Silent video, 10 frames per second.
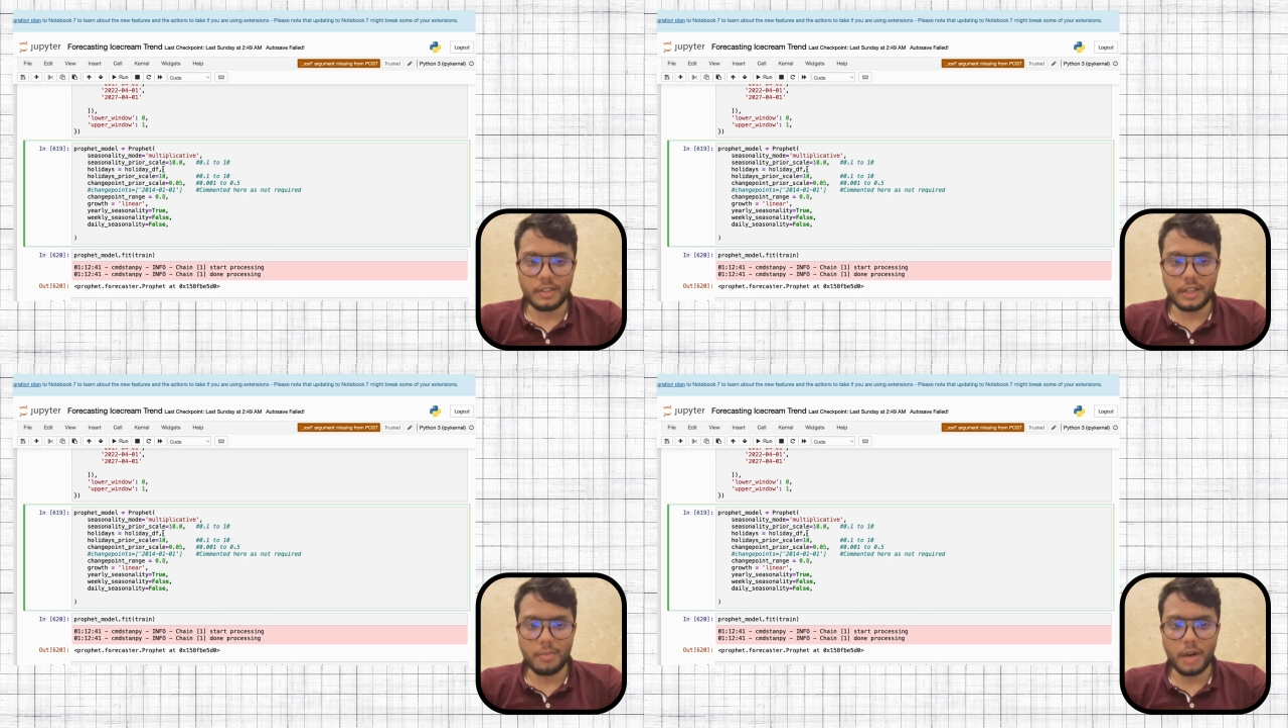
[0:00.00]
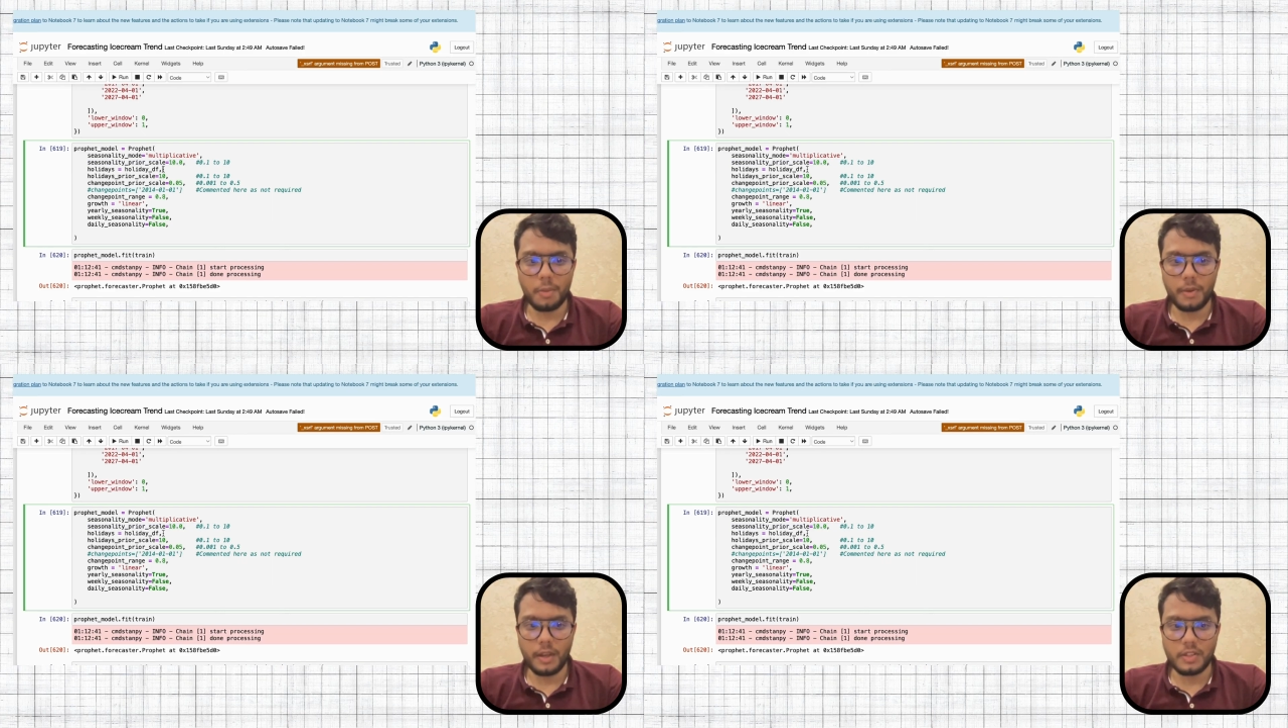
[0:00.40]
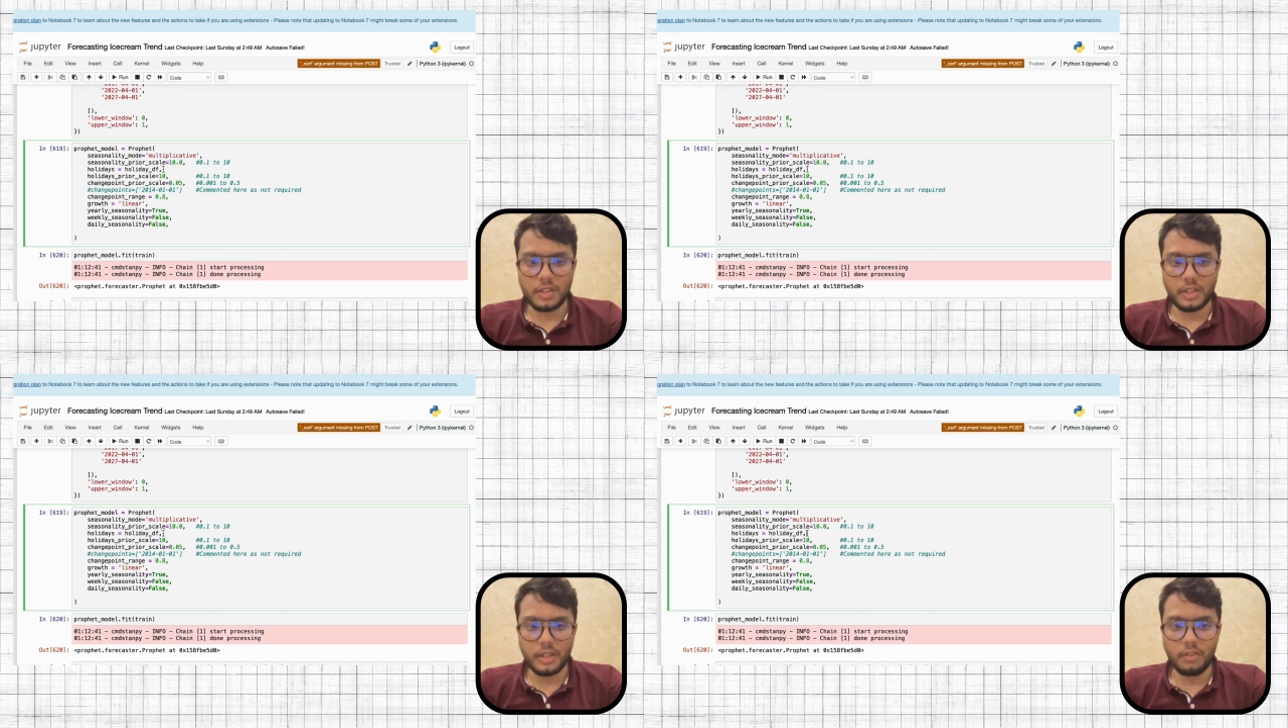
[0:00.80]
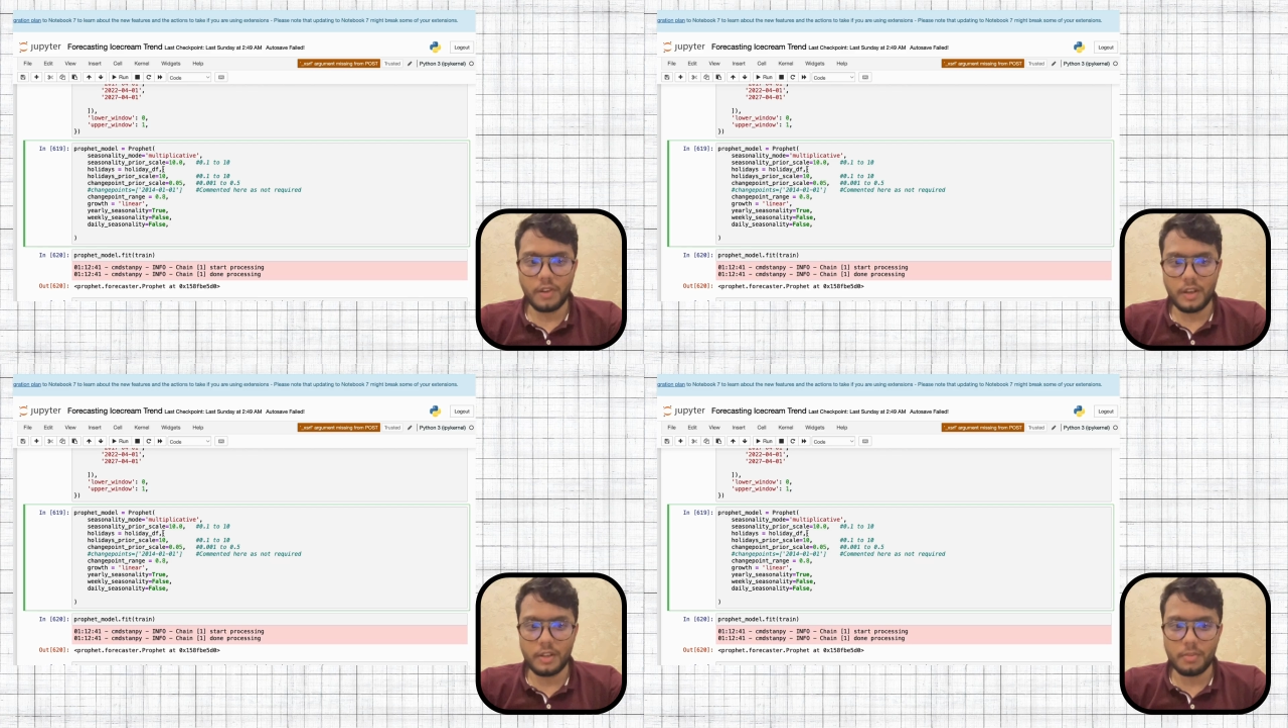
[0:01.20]
there might be external
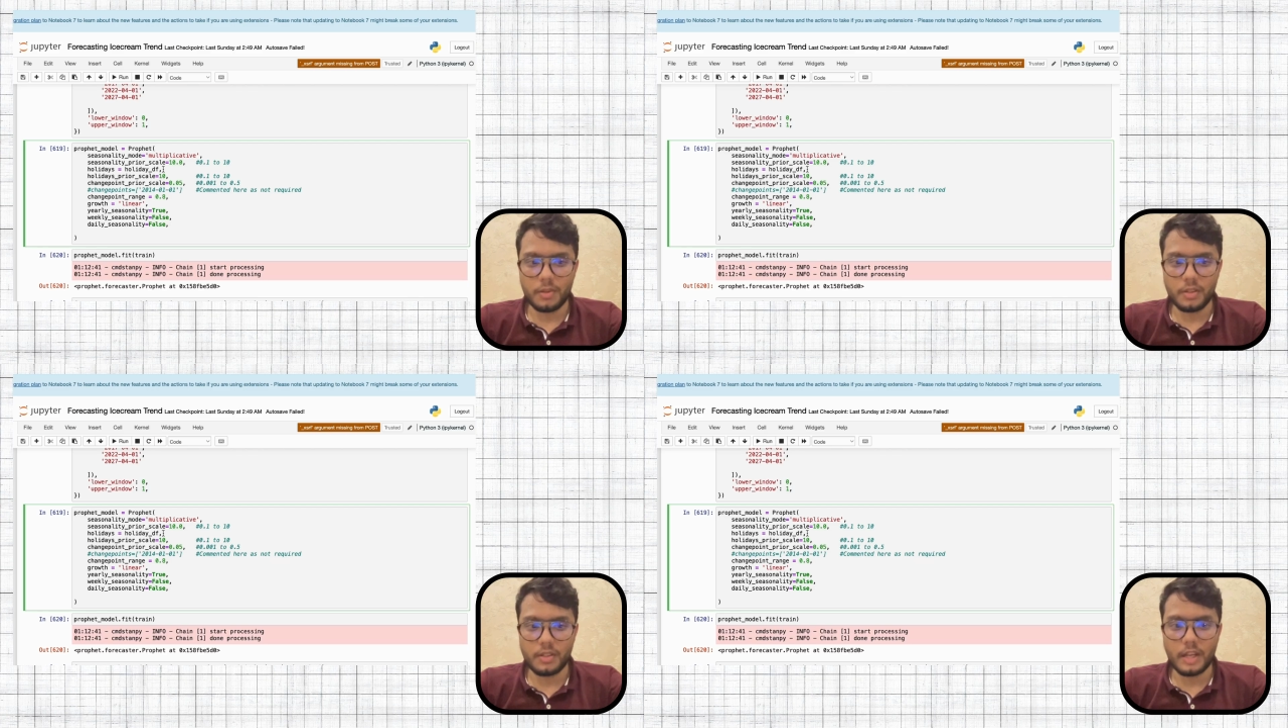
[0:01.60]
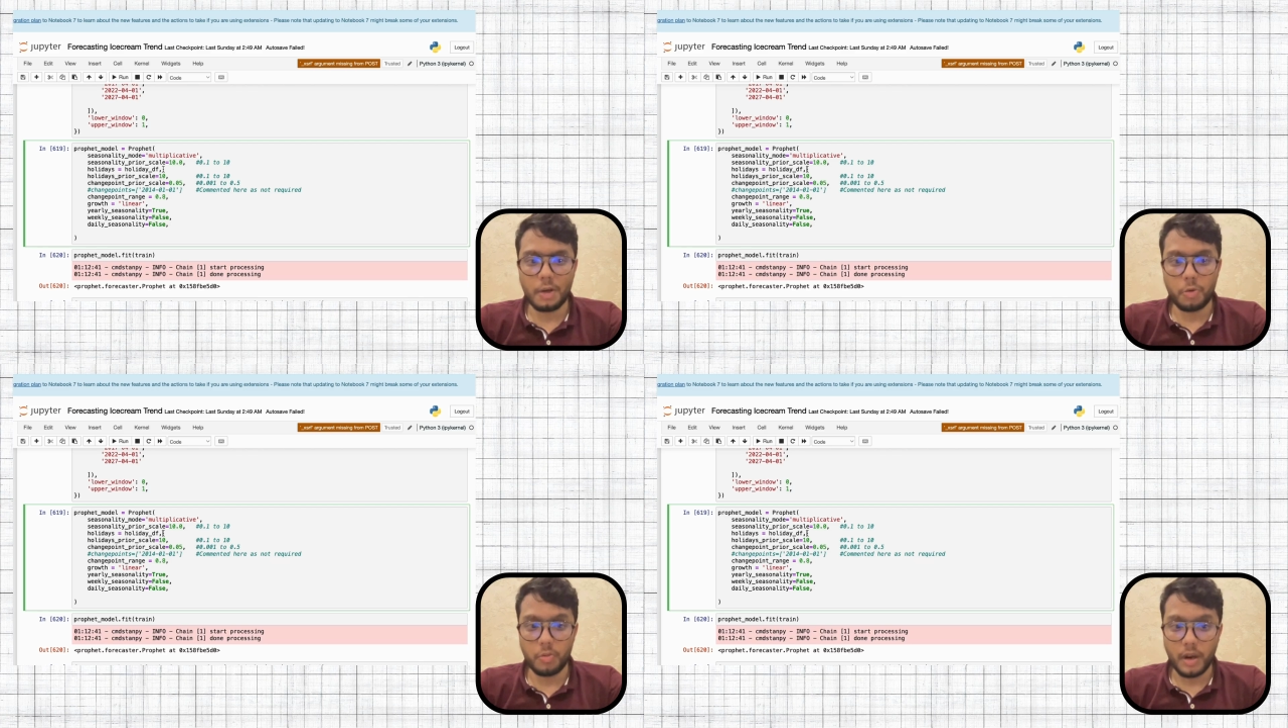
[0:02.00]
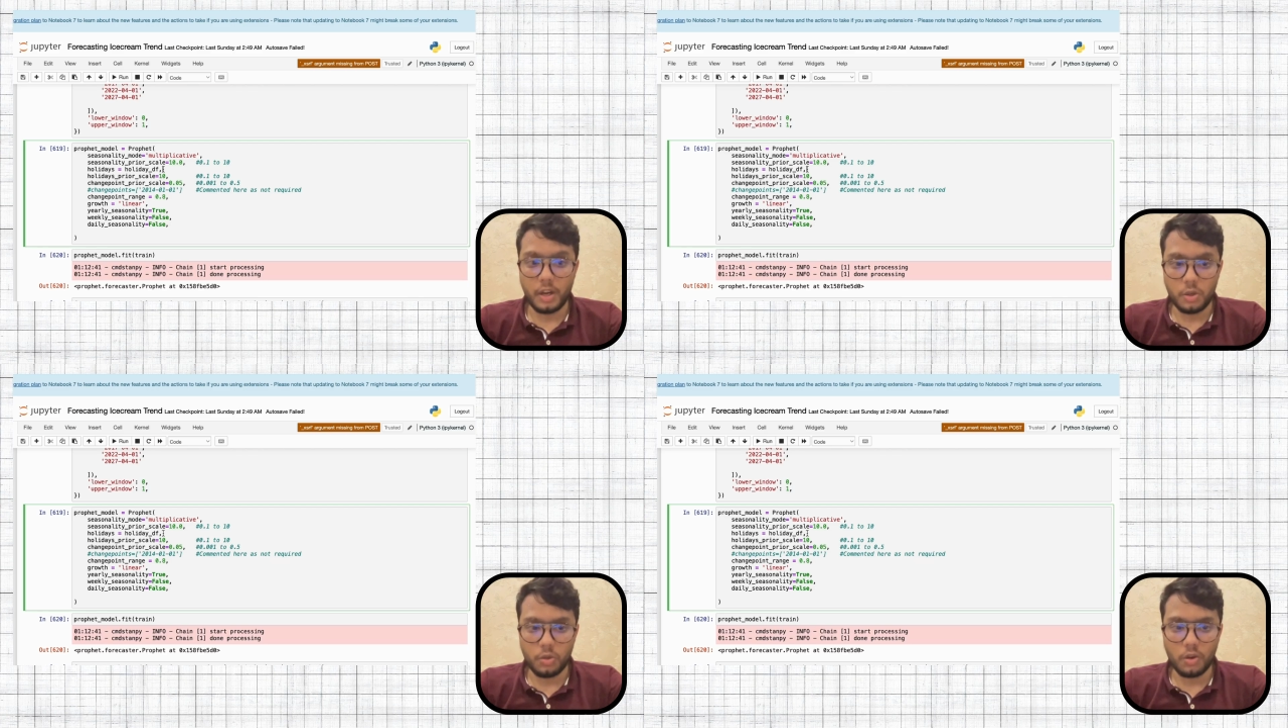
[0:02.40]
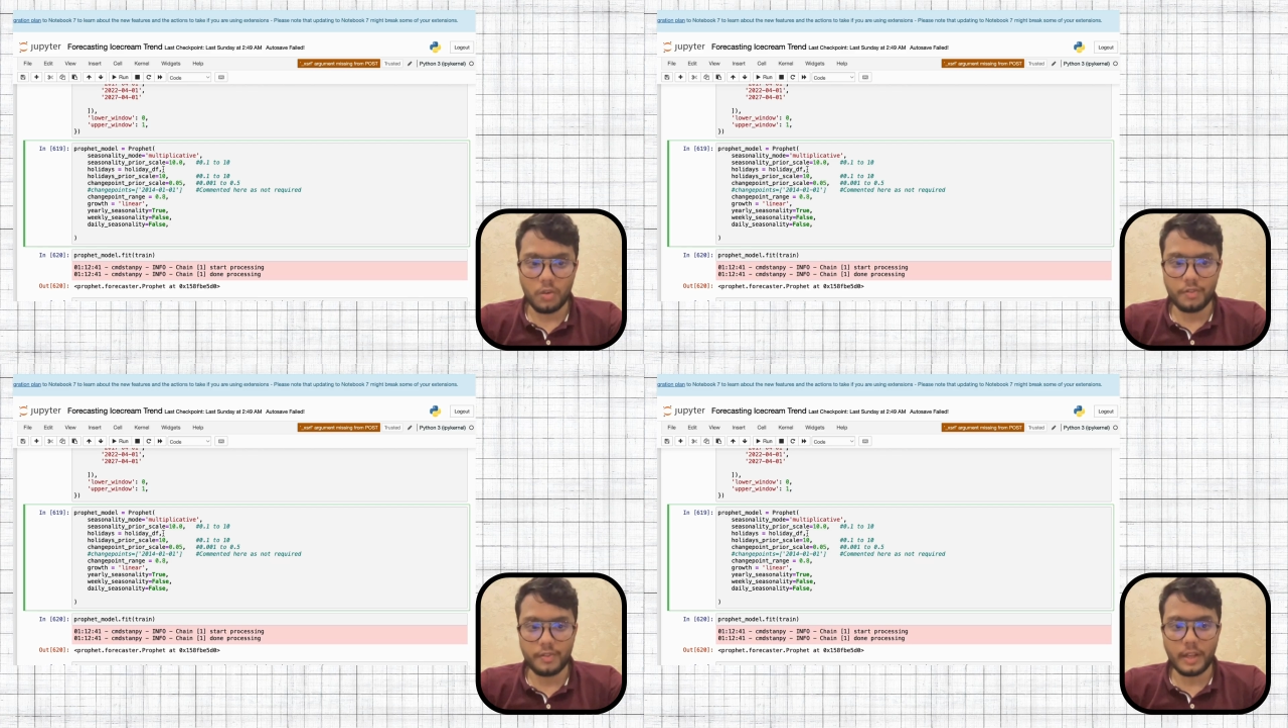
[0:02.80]
variables that we might know
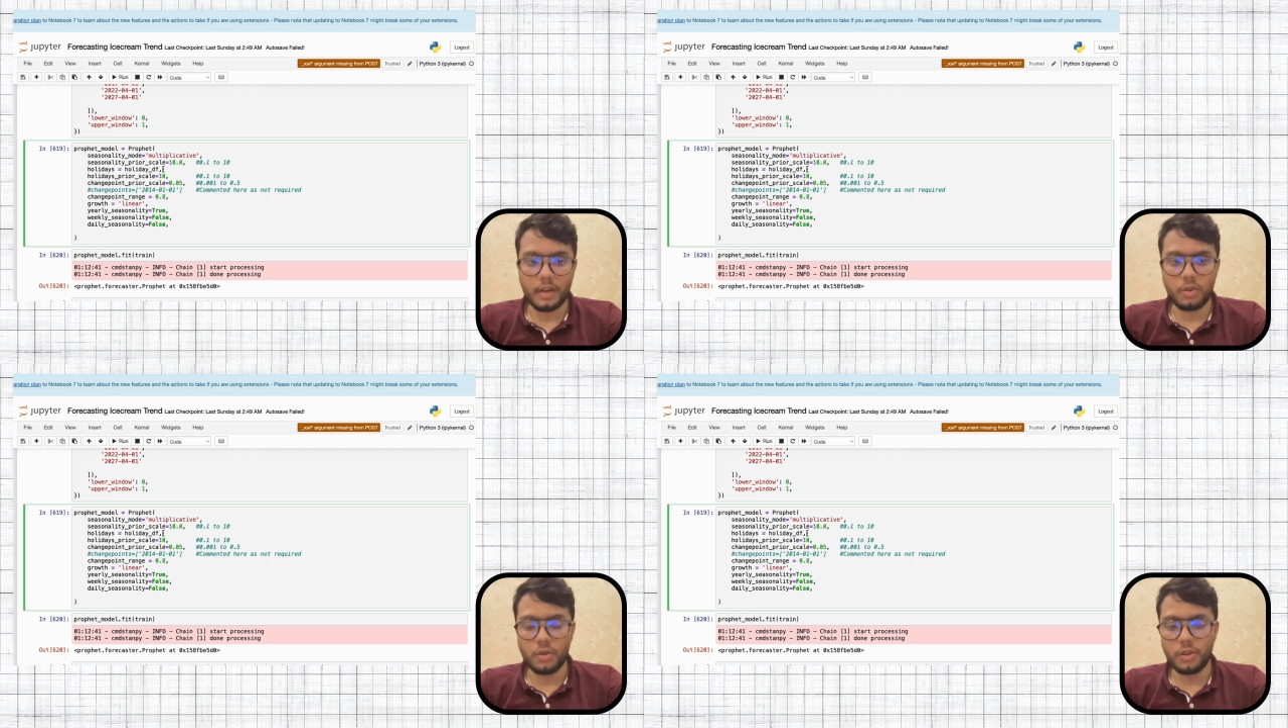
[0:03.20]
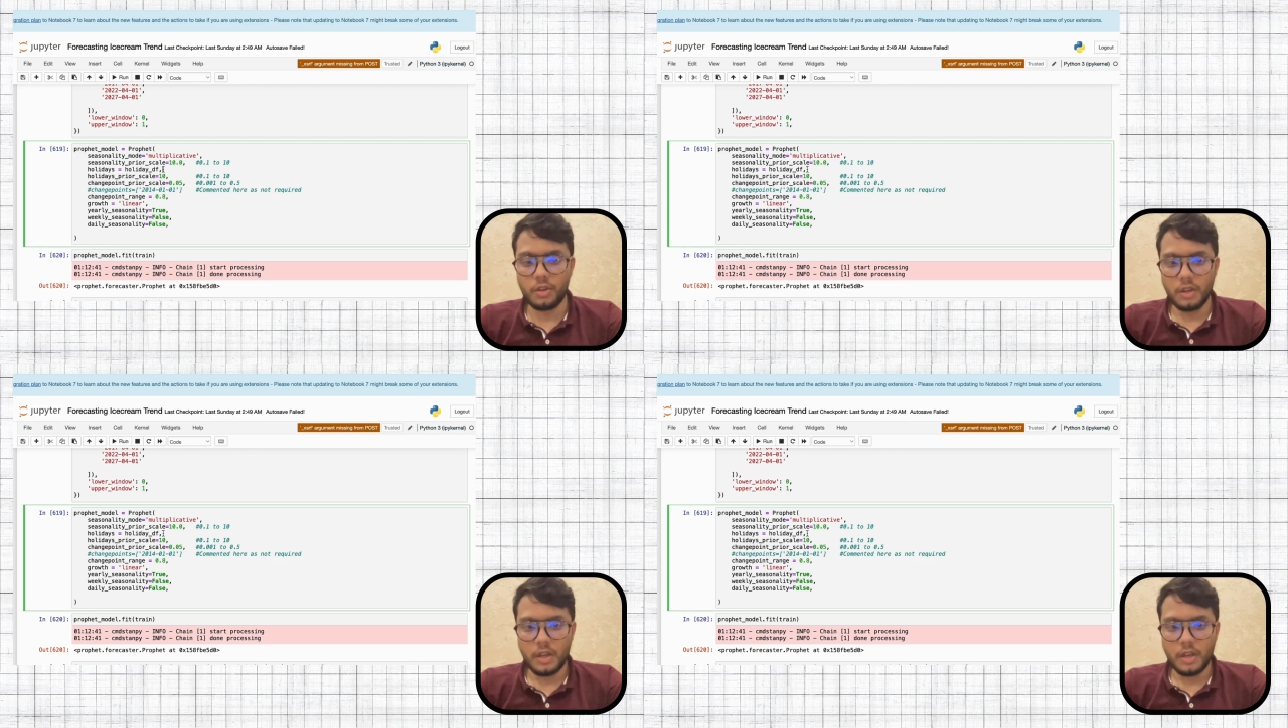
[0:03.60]
of that could